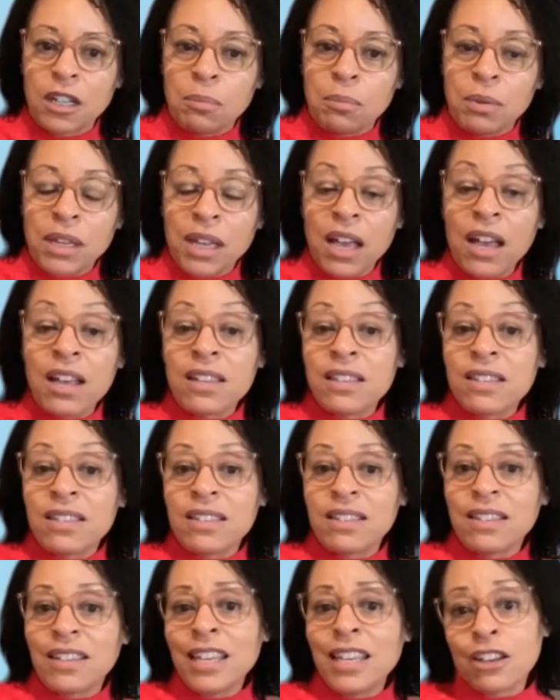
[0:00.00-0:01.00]

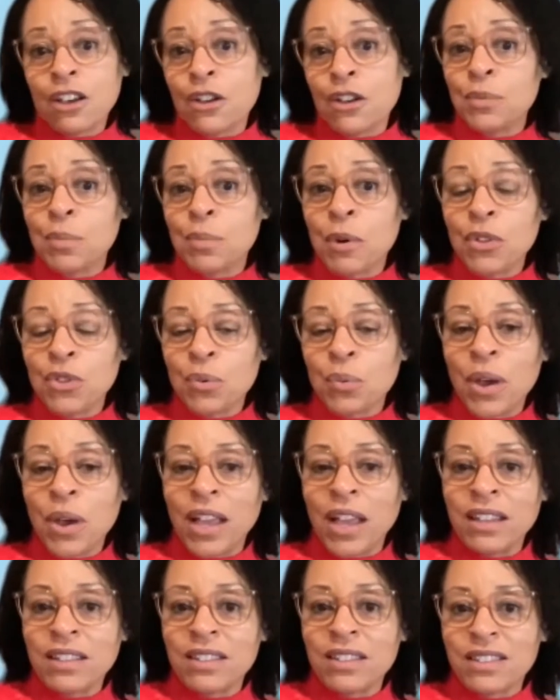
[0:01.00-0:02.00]
because it goes both
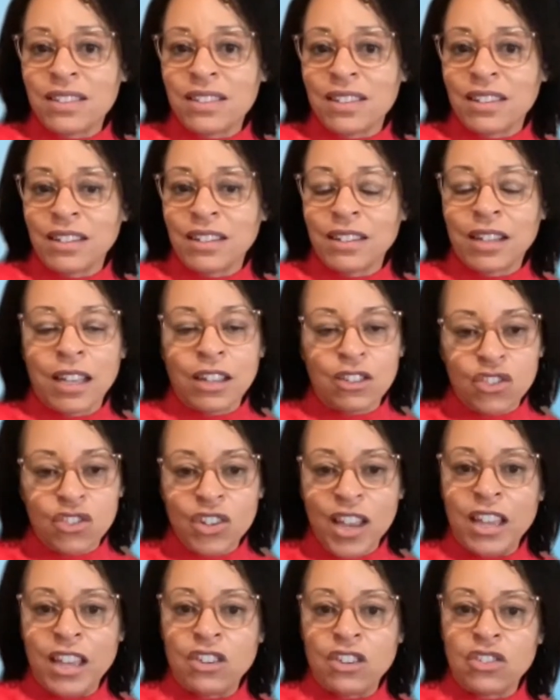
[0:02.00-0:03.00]
ways and
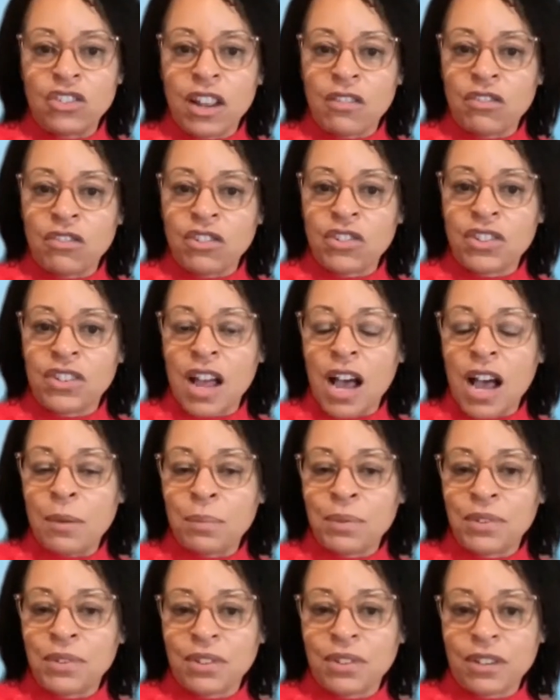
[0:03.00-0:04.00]
change never
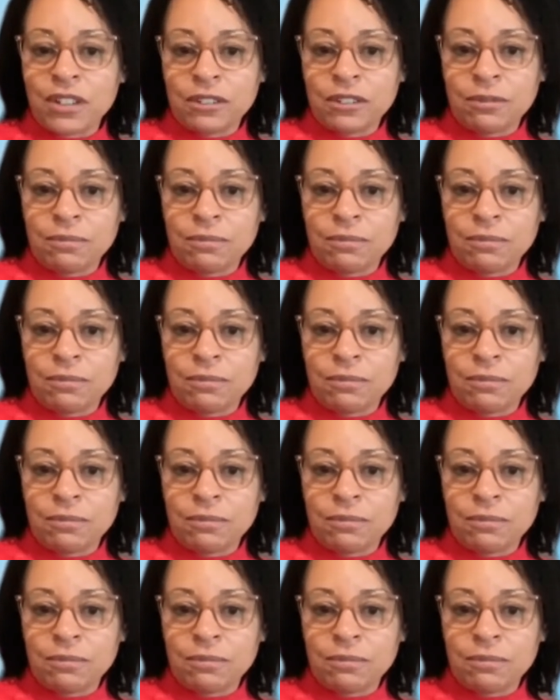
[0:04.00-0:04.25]
stops.